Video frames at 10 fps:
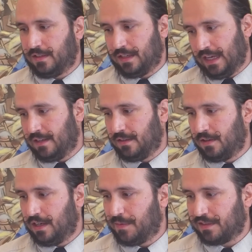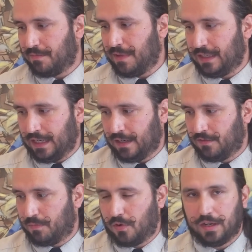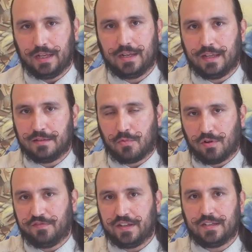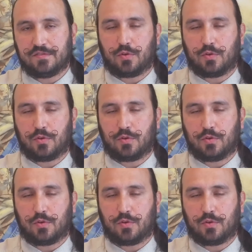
again, learning about the mandated reporting and the moral fitness